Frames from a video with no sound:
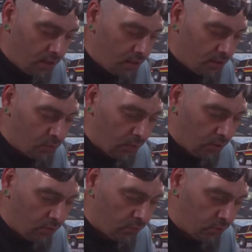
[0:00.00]
It's
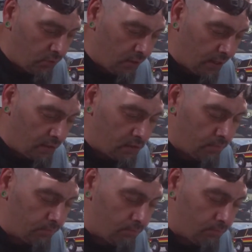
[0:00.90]
beautiful, you guys.